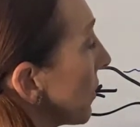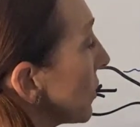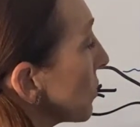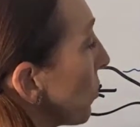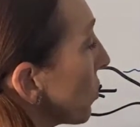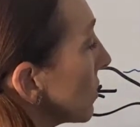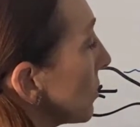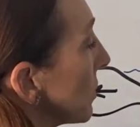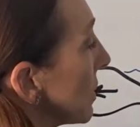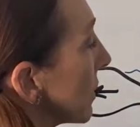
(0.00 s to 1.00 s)
this
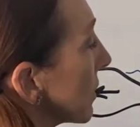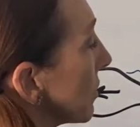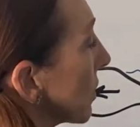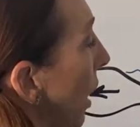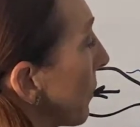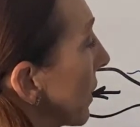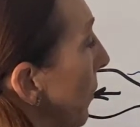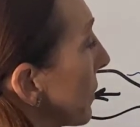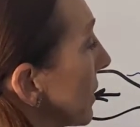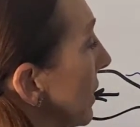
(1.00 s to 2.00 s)
molten material coming
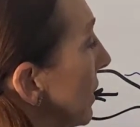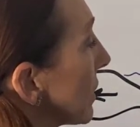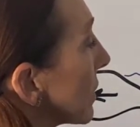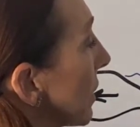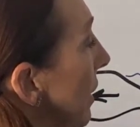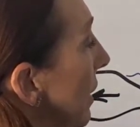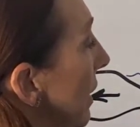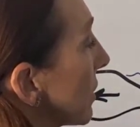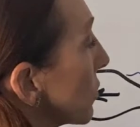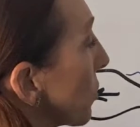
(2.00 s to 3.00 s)
up in here.
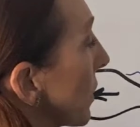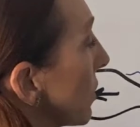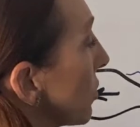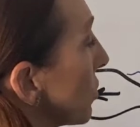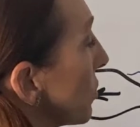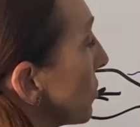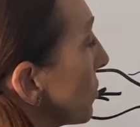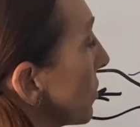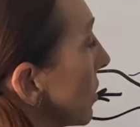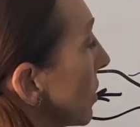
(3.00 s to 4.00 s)
It's going
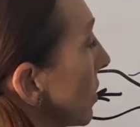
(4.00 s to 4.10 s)
to